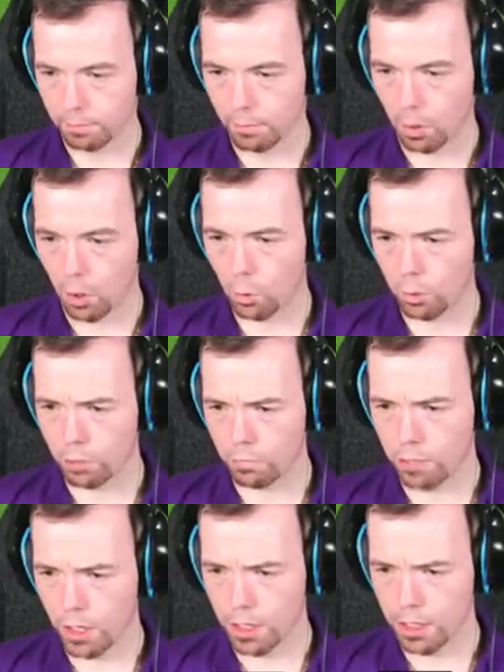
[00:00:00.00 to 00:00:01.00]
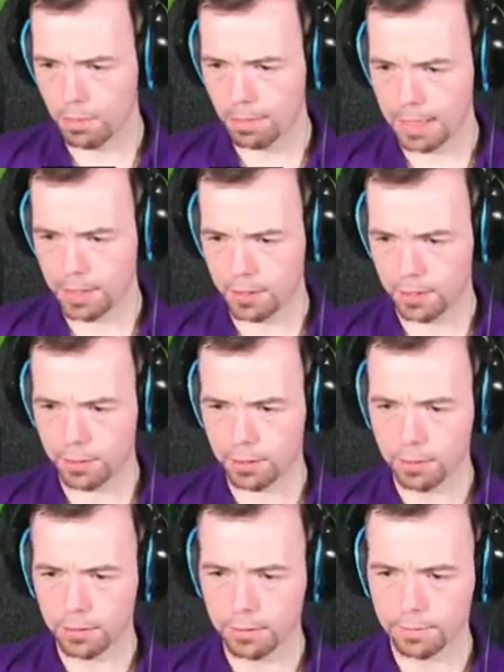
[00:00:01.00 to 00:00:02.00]
Oh, you dirty bastard. The
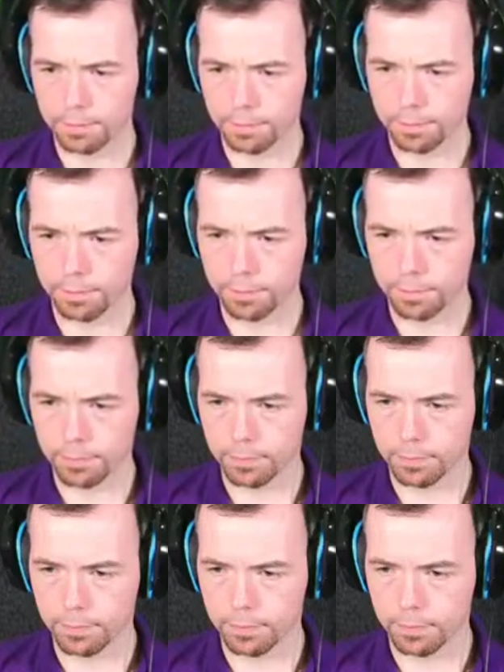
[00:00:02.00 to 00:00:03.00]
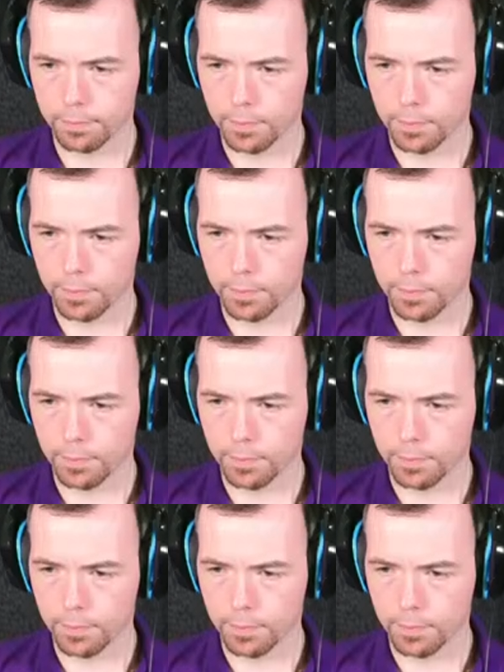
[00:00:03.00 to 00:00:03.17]
referee is quite rightly letting